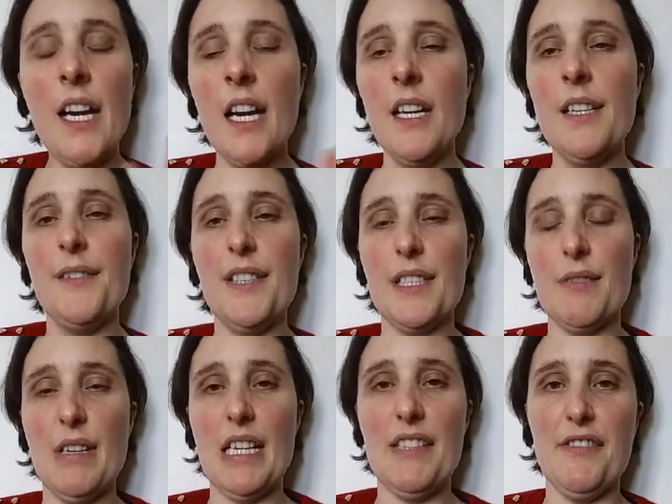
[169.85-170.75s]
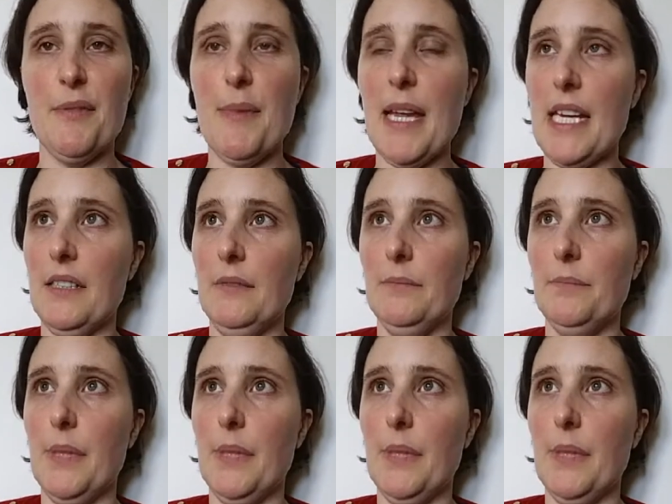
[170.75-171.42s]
none of it's really for me.